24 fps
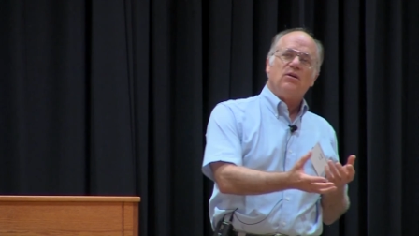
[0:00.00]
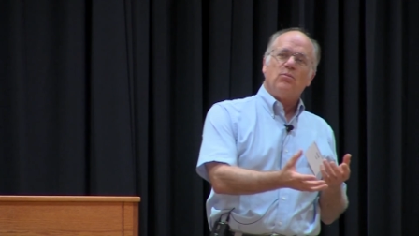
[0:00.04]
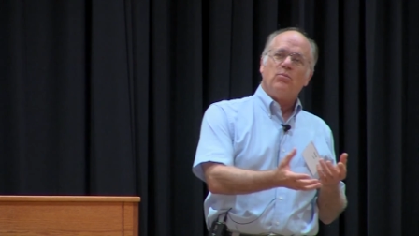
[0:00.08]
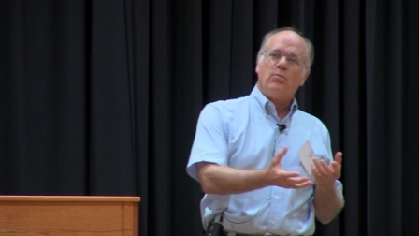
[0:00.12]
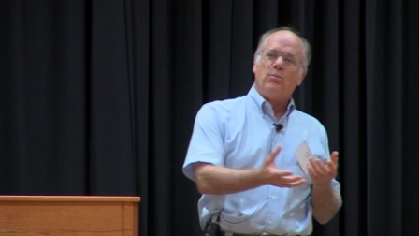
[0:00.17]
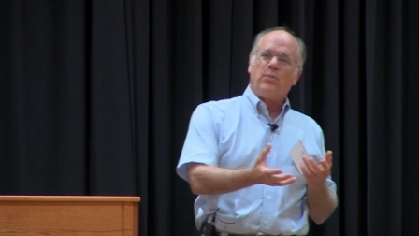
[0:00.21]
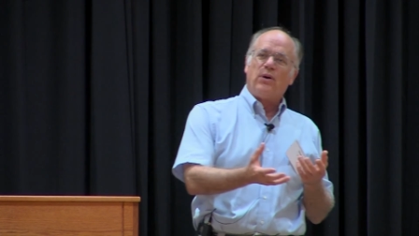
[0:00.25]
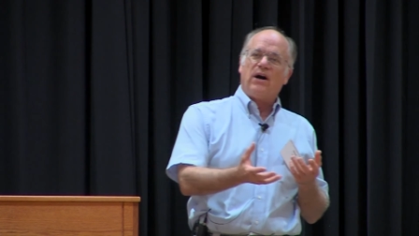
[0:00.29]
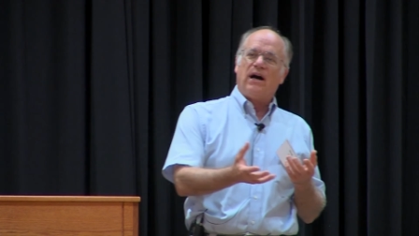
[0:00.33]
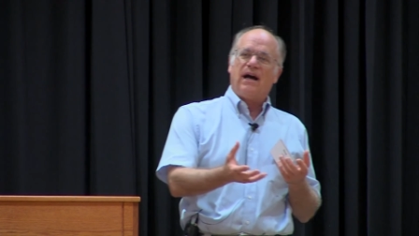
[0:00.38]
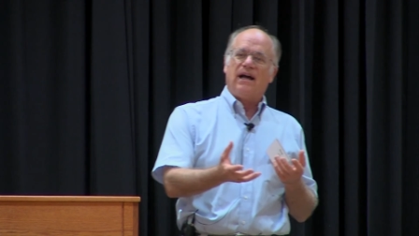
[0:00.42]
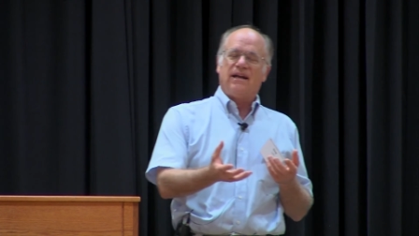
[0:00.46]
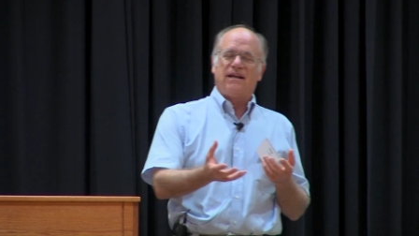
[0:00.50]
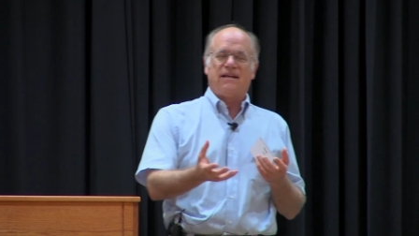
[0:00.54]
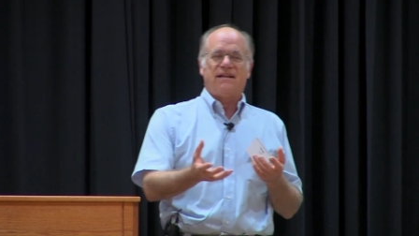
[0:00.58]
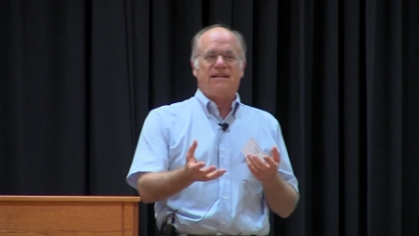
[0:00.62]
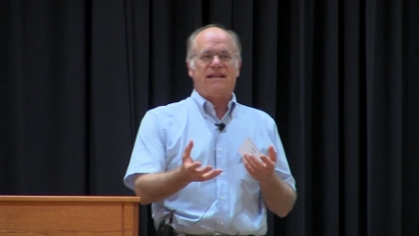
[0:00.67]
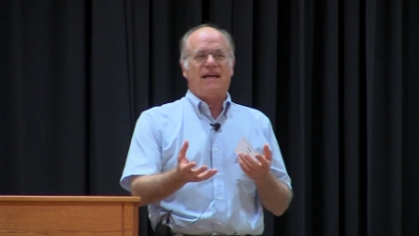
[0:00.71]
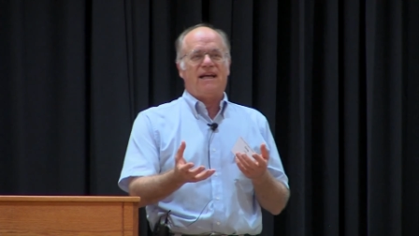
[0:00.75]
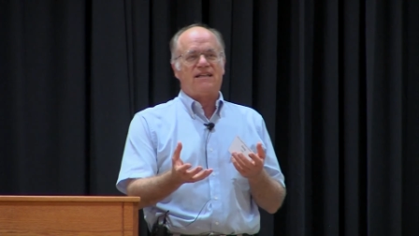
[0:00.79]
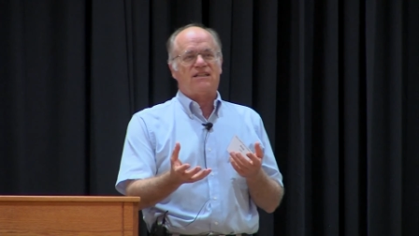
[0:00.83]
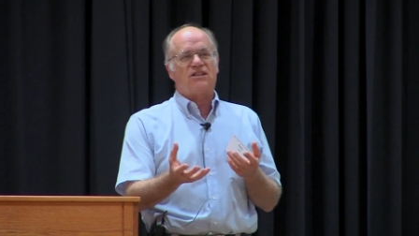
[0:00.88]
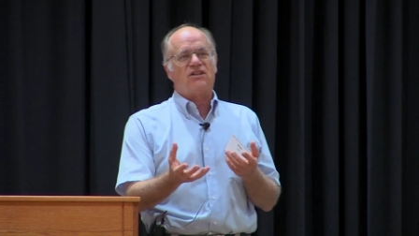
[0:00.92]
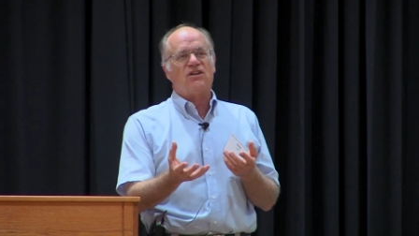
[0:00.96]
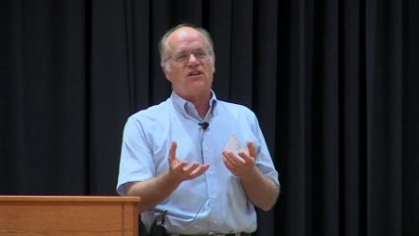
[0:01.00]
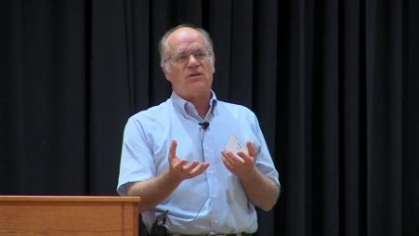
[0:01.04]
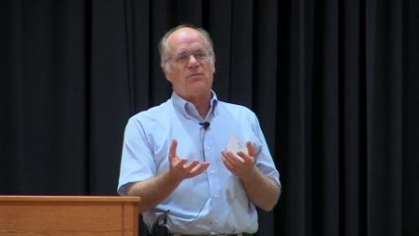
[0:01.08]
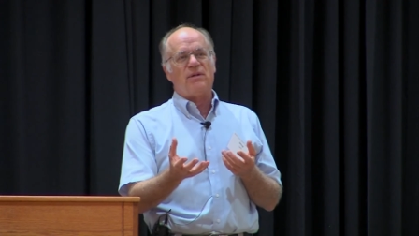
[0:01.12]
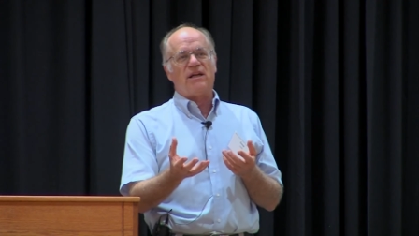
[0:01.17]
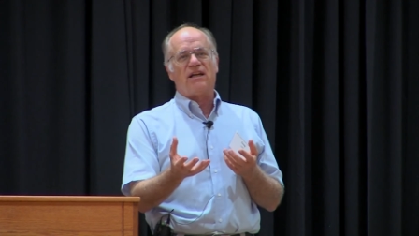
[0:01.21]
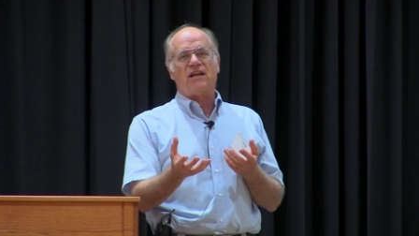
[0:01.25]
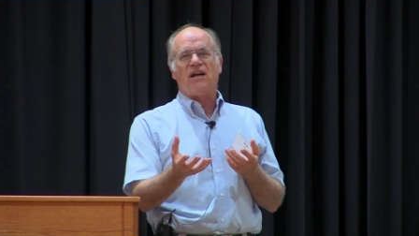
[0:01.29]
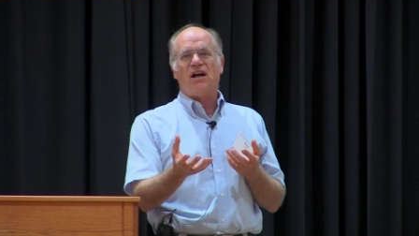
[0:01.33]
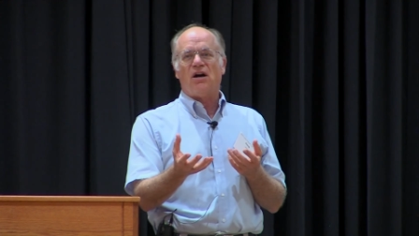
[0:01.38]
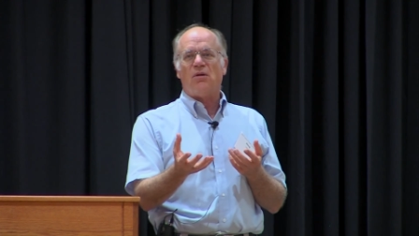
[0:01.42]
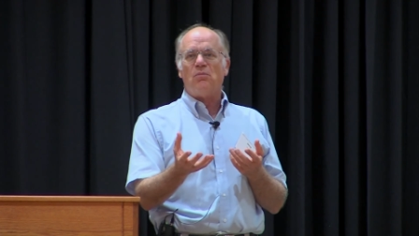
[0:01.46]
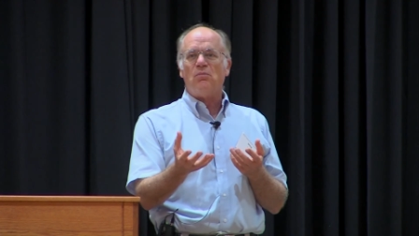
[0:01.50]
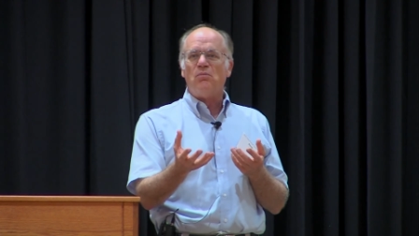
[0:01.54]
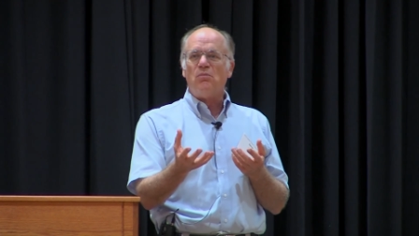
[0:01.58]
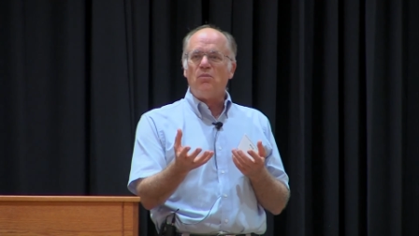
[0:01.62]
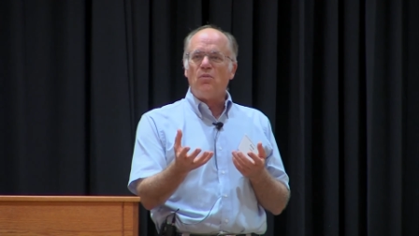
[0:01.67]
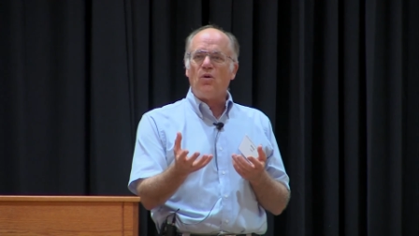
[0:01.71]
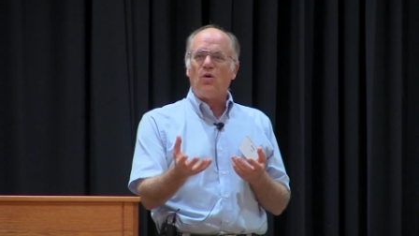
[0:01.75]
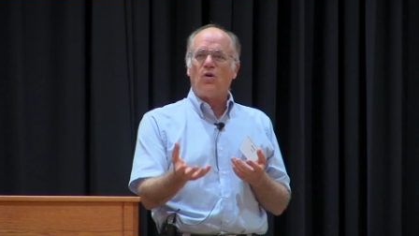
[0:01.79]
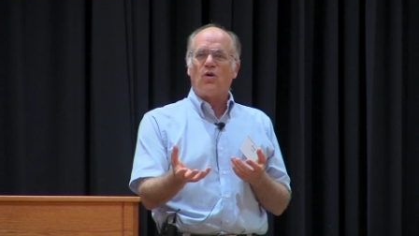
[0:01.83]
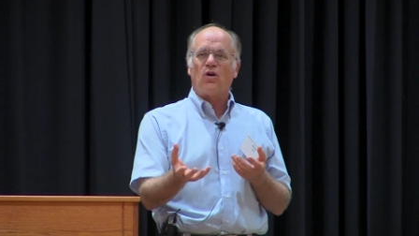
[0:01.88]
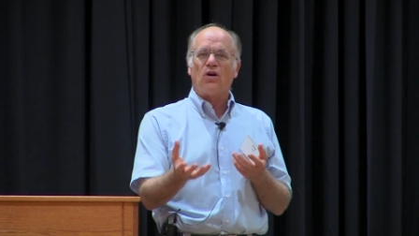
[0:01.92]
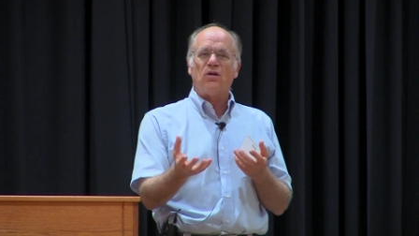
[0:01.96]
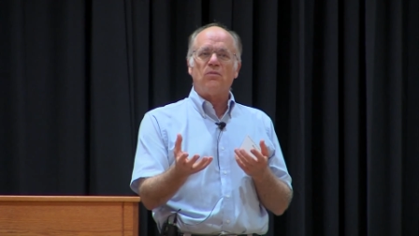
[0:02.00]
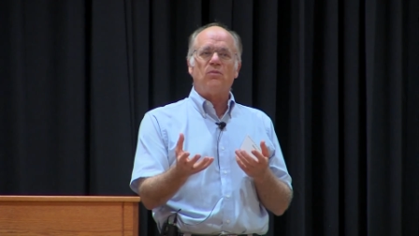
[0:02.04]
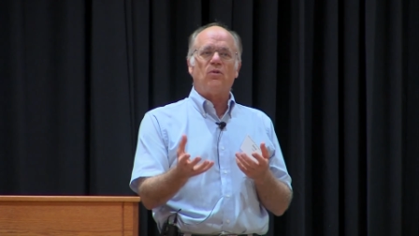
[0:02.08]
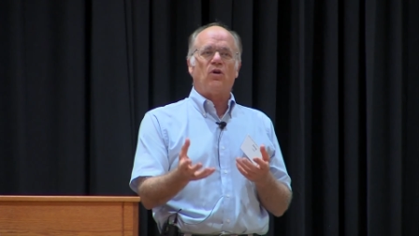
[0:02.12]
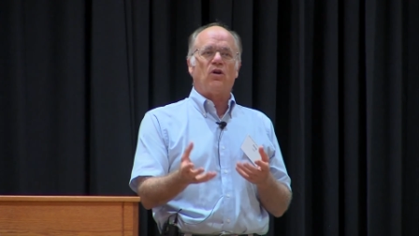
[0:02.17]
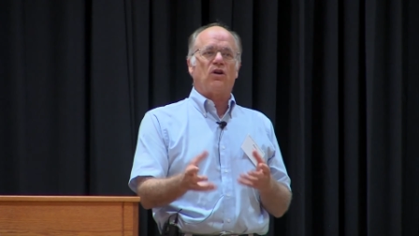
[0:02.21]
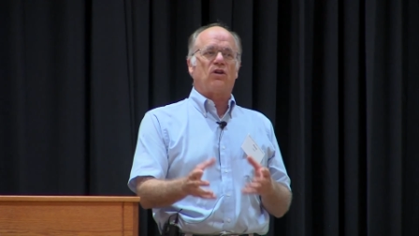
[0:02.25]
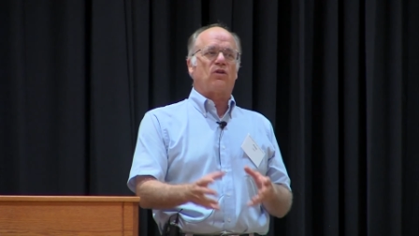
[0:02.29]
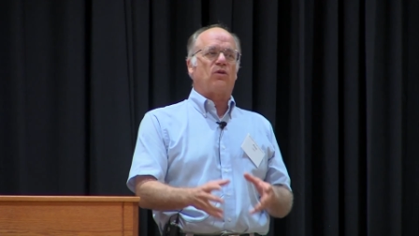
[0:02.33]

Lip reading: but that's going to become more and more